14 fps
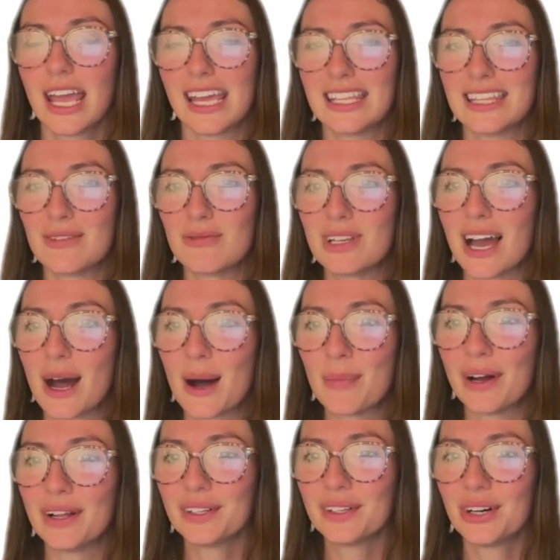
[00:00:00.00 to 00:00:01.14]
And then we hop
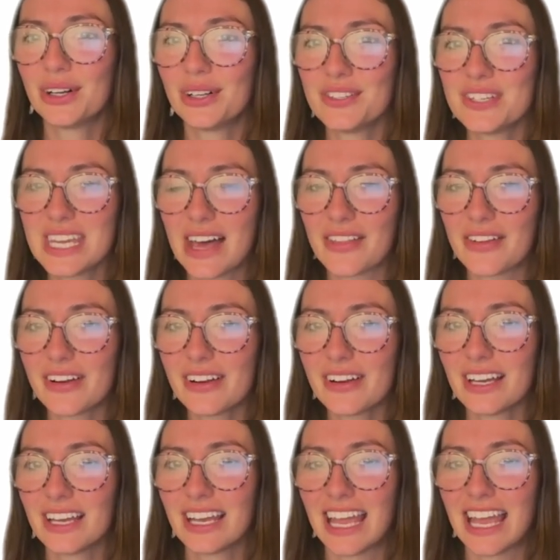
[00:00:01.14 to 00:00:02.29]
on the call together
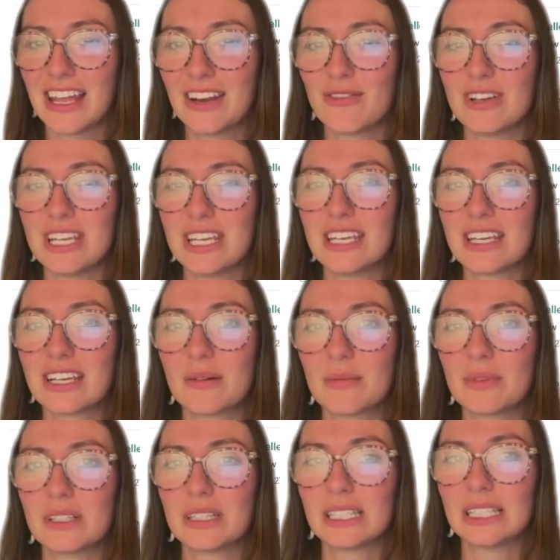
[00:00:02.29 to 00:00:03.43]
and we
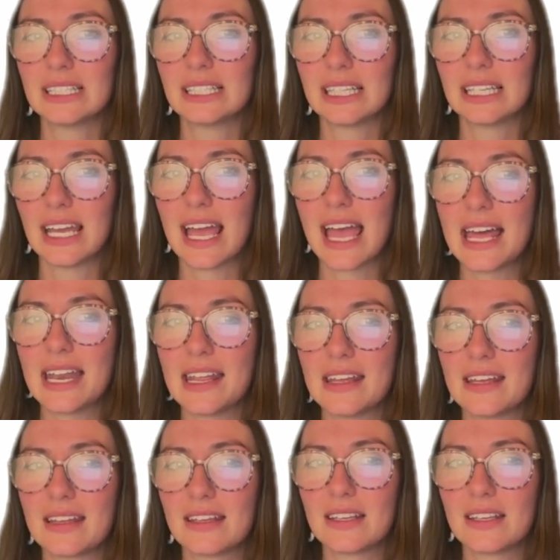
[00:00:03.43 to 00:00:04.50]
completely edit